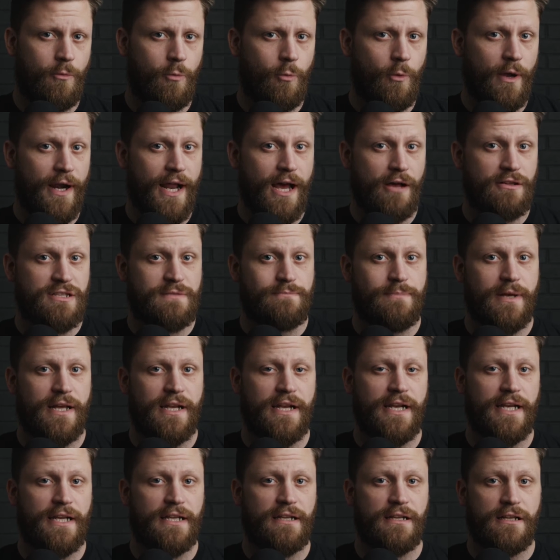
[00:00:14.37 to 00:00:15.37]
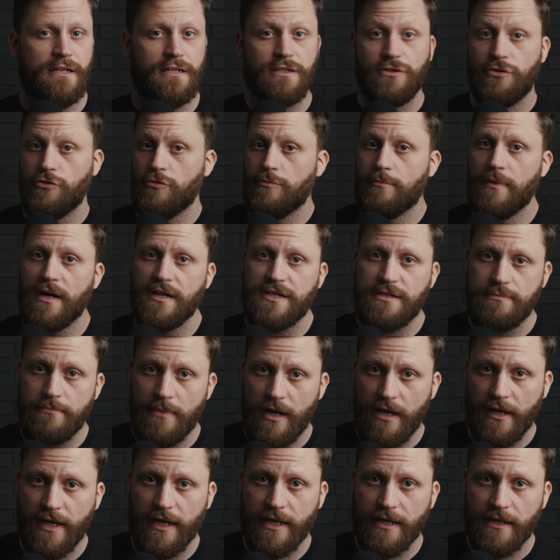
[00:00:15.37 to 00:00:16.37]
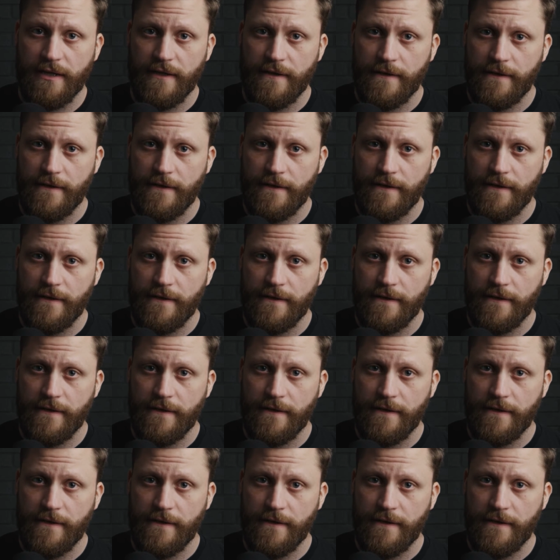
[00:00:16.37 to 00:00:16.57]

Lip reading: without spending too much money.